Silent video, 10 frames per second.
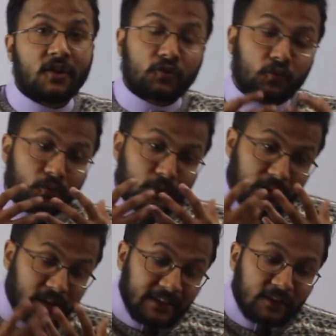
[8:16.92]
So
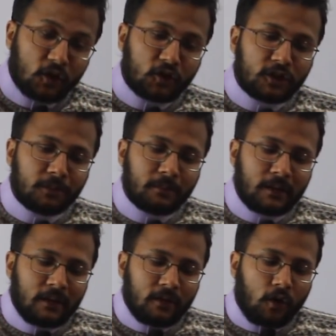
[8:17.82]
learning
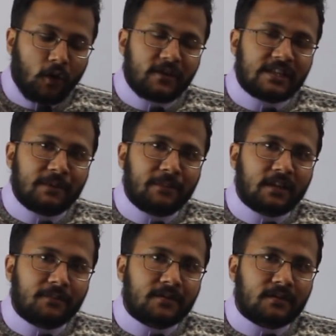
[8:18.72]
algorithm obviously
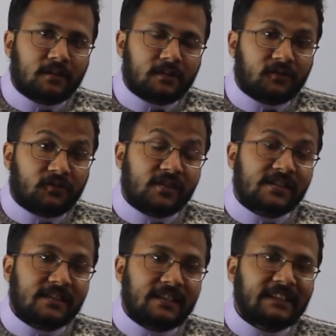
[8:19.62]
becomes the
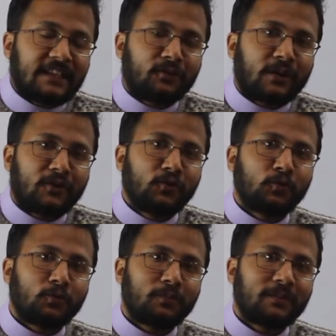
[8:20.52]
first thing that you can
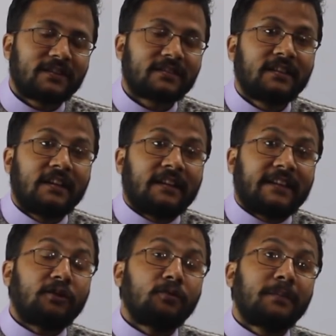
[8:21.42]
do, because
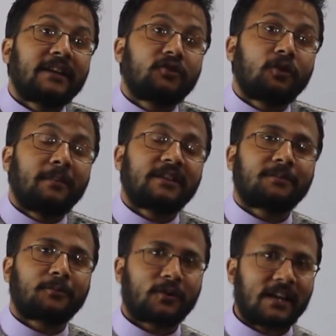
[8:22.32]
that will make you a
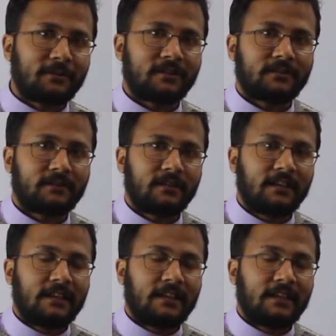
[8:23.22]
better programmer.